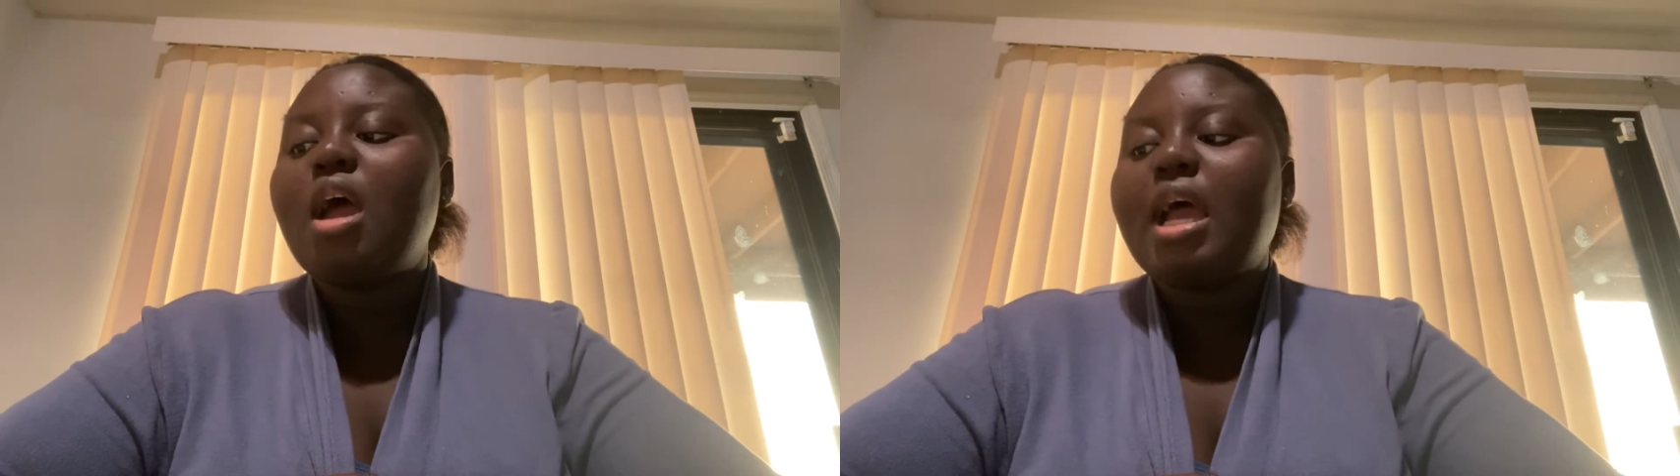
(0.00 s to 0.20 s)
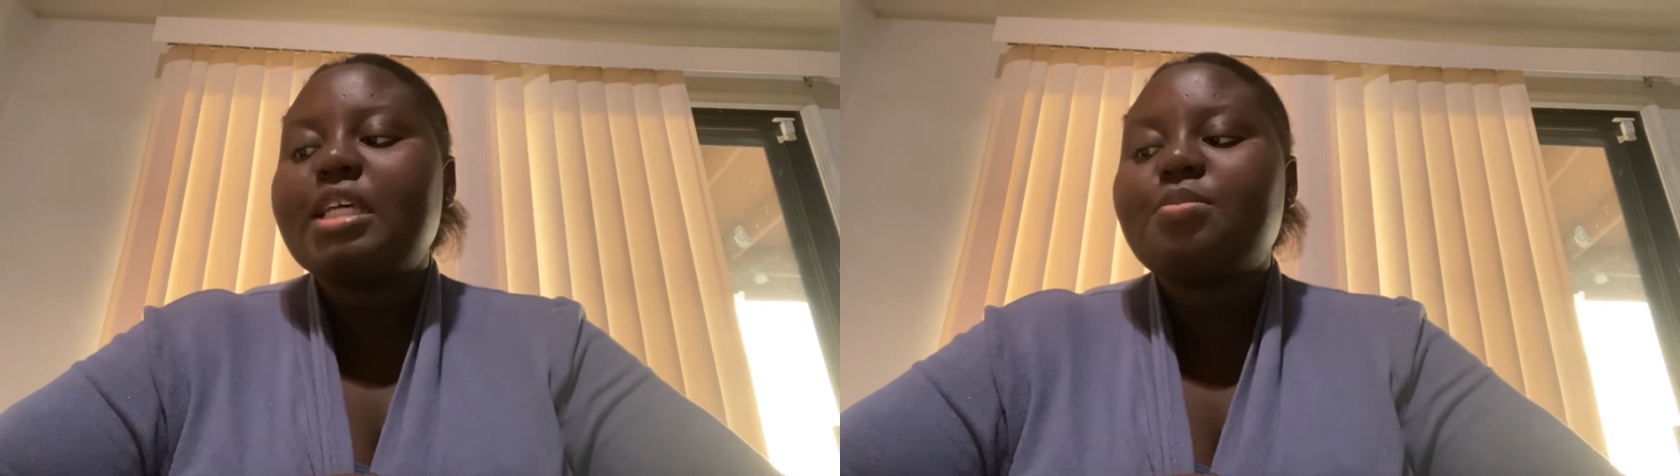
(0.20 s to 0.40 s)

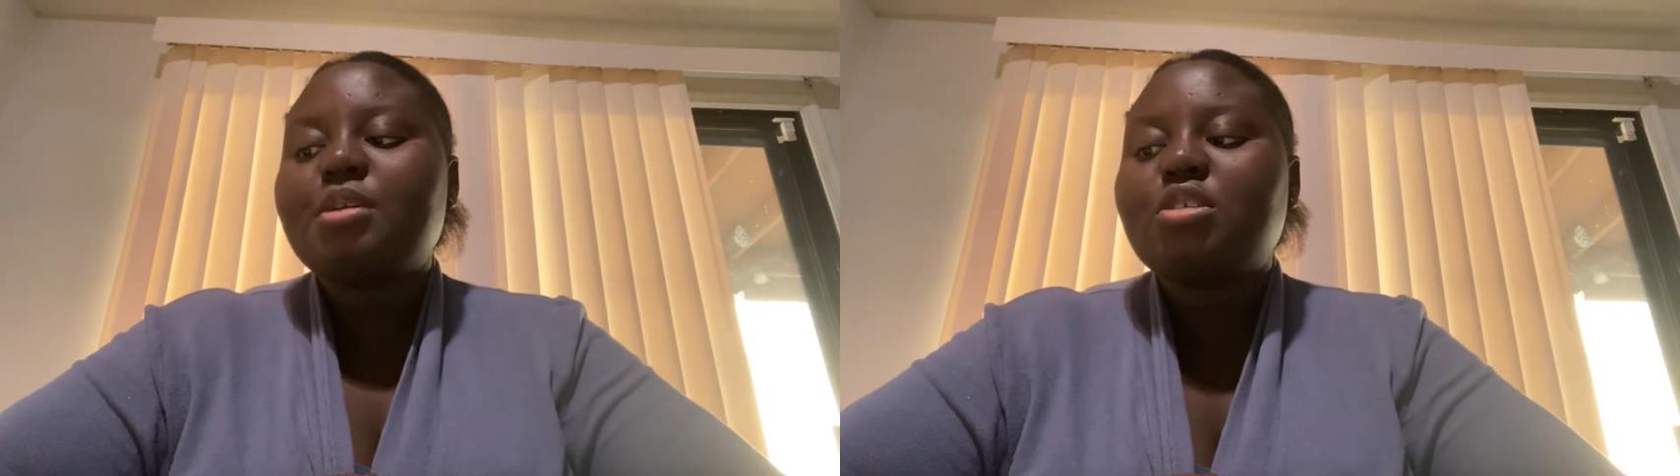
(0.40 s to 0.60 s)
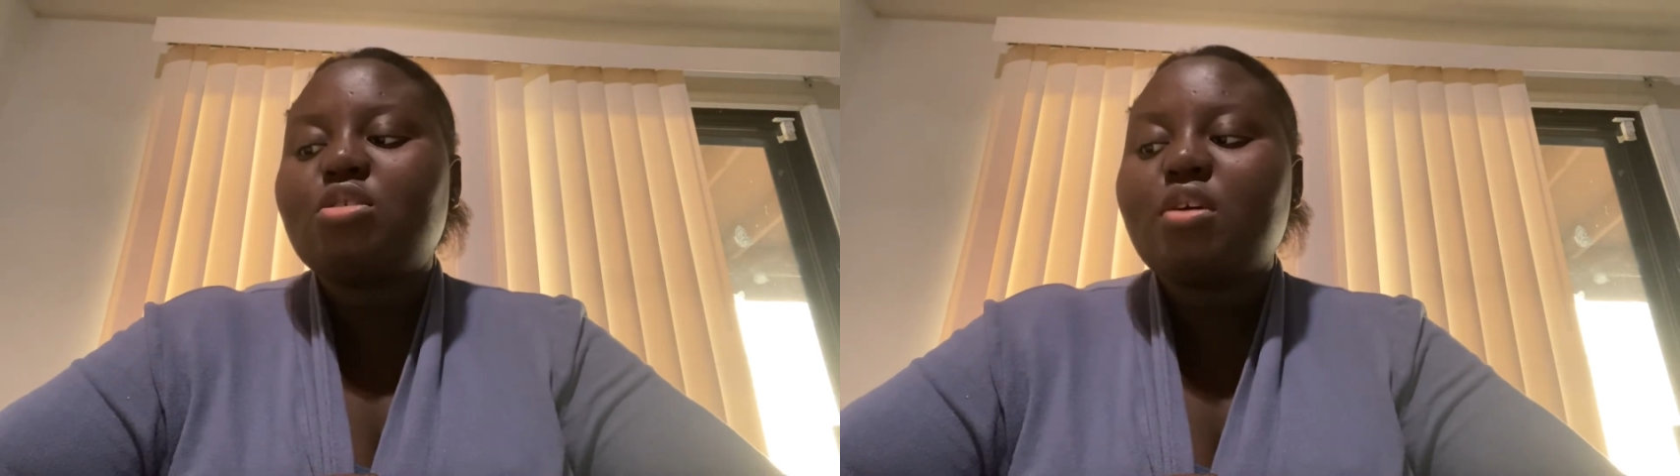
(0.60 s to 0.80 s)

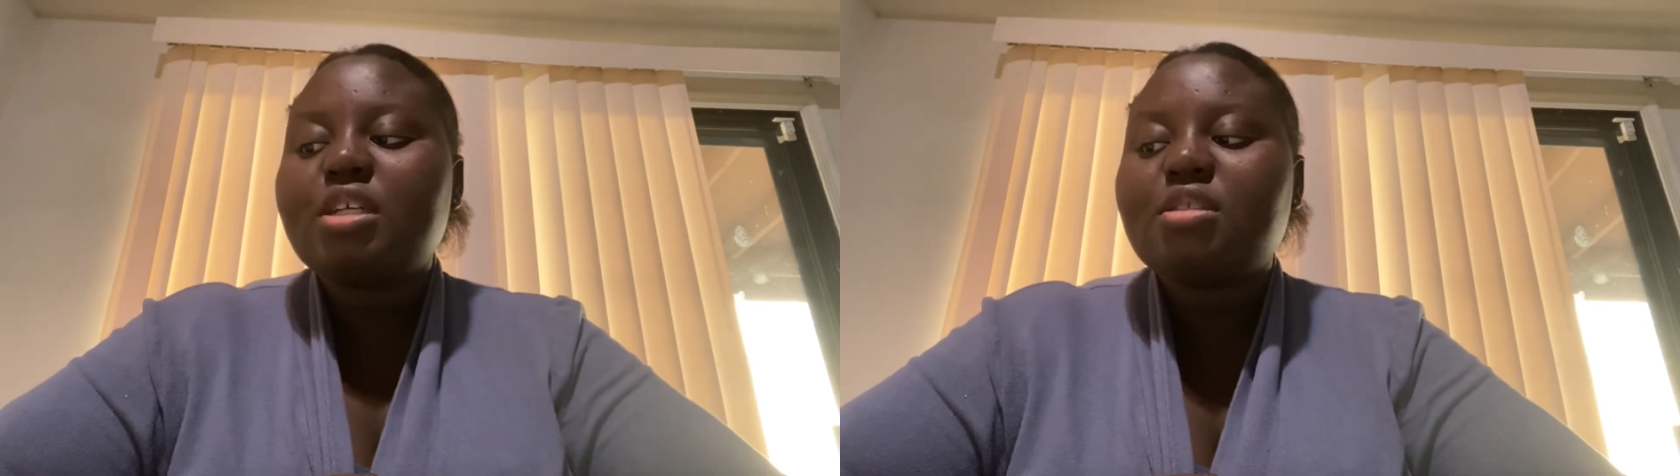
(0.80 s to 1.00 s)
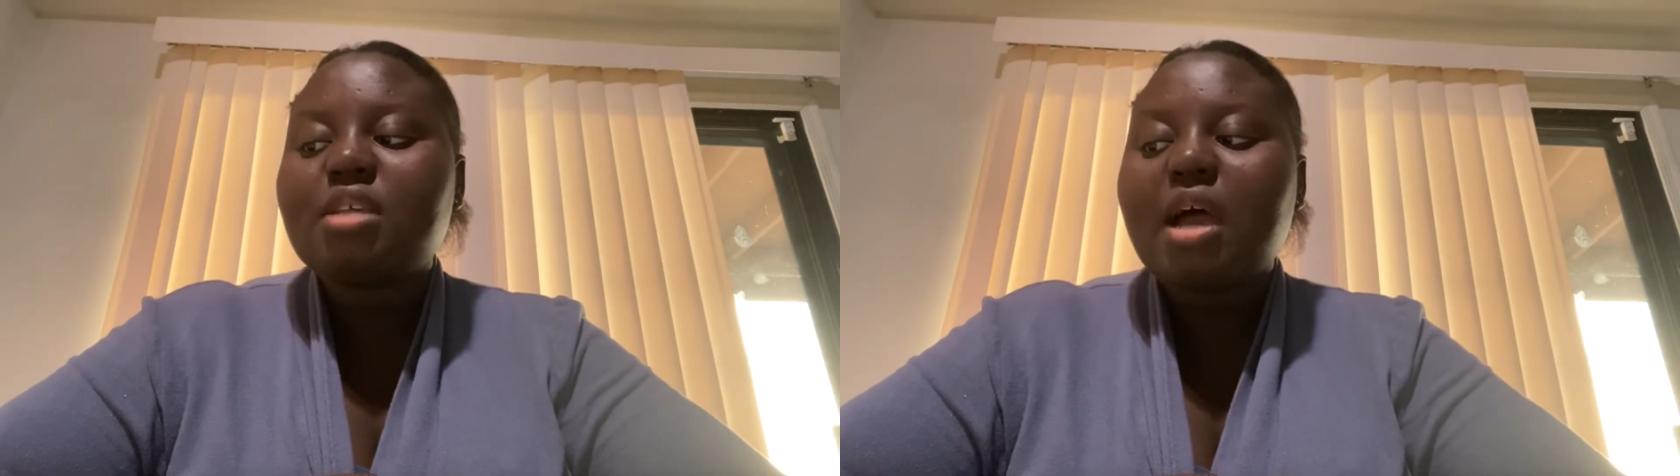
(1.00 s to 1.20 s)
especially
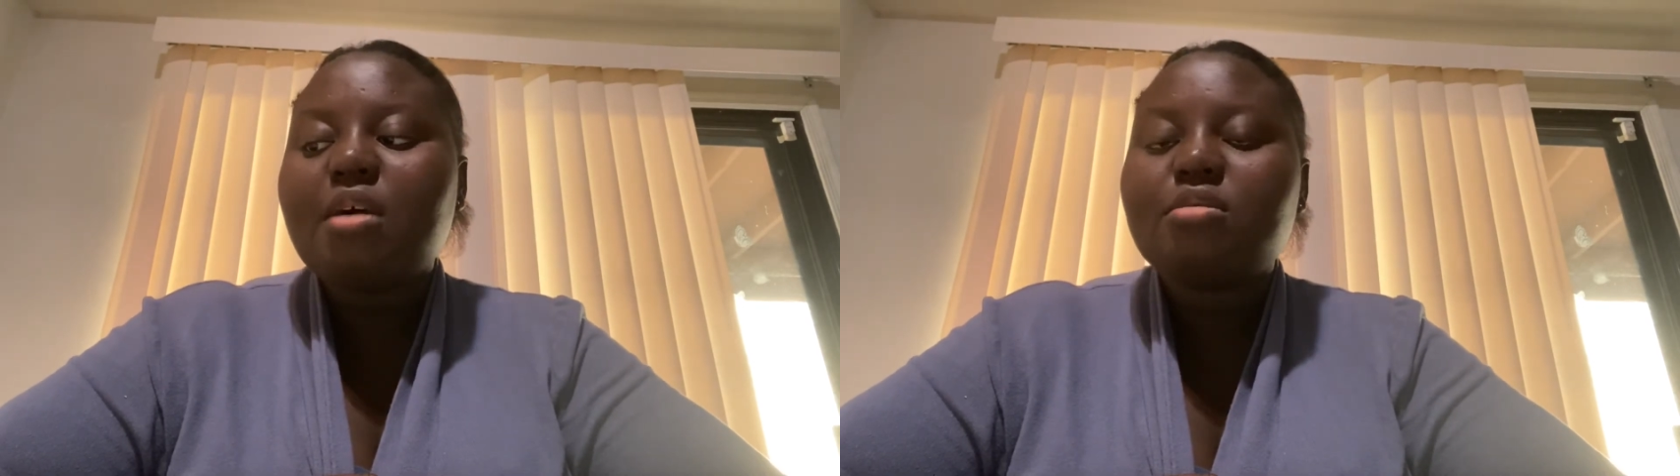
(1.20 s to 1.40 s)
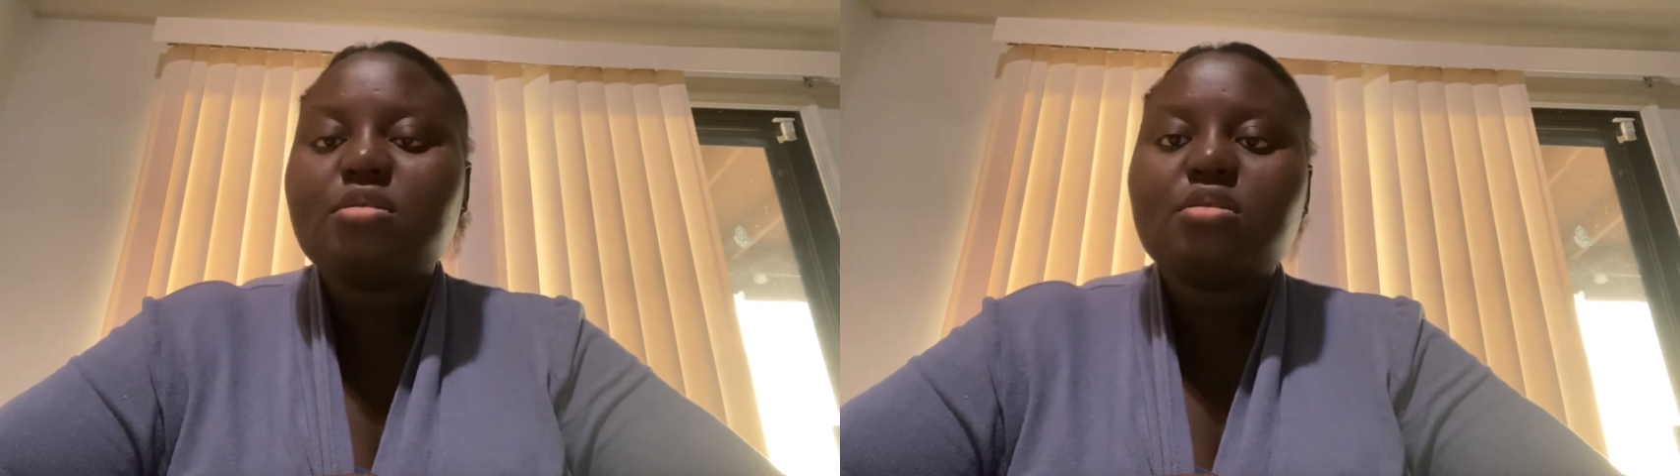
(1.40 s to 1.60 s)

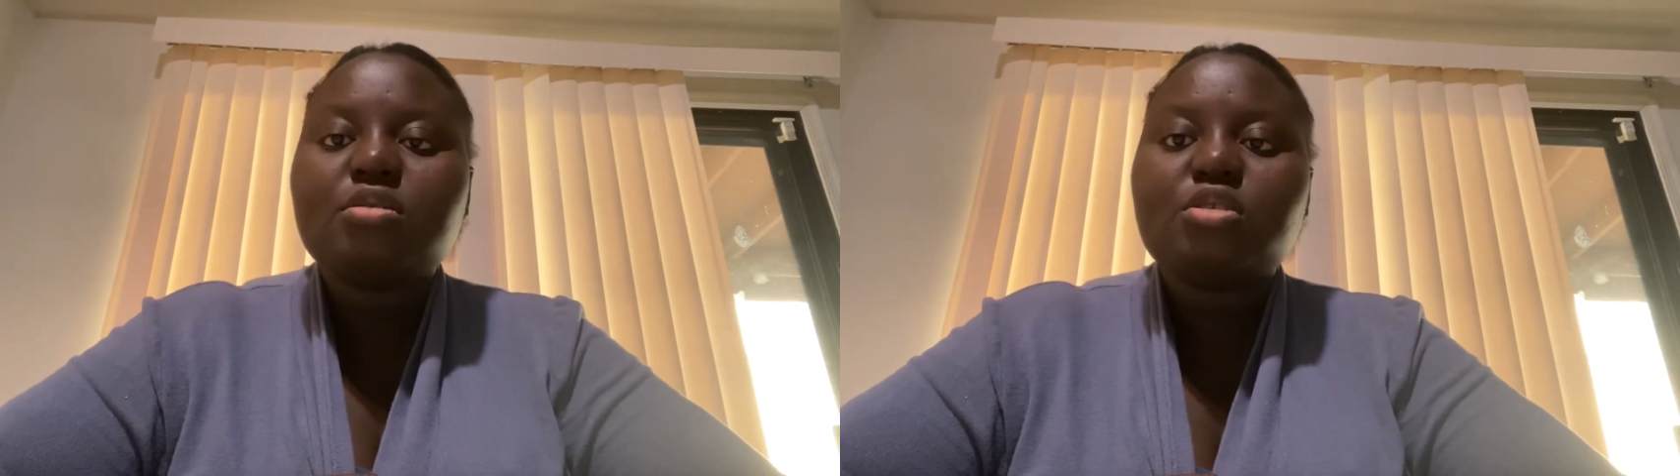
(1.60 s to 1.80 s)
sound